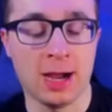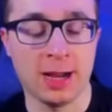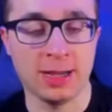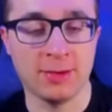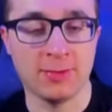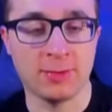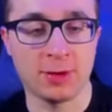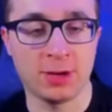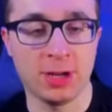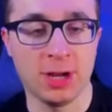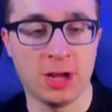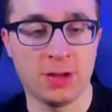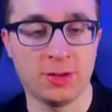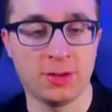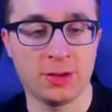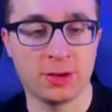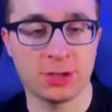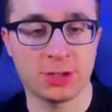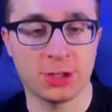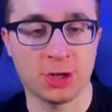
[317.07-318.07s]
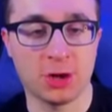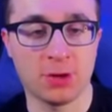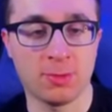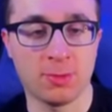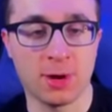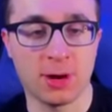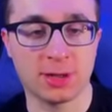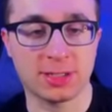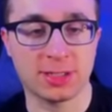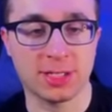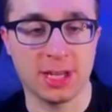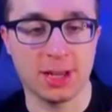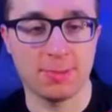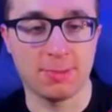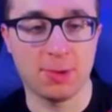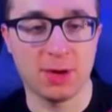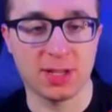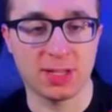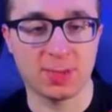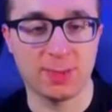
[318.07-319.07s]
need Ronaldo to show mercy
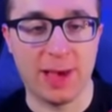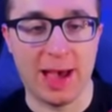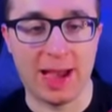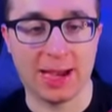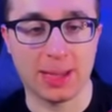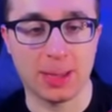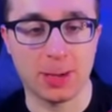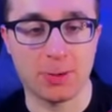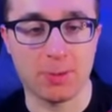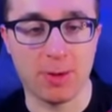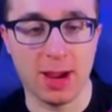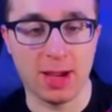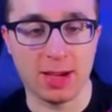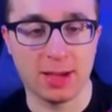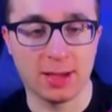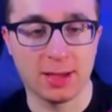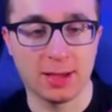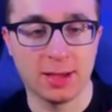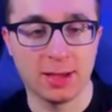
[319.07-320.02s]
and put us back in the ring.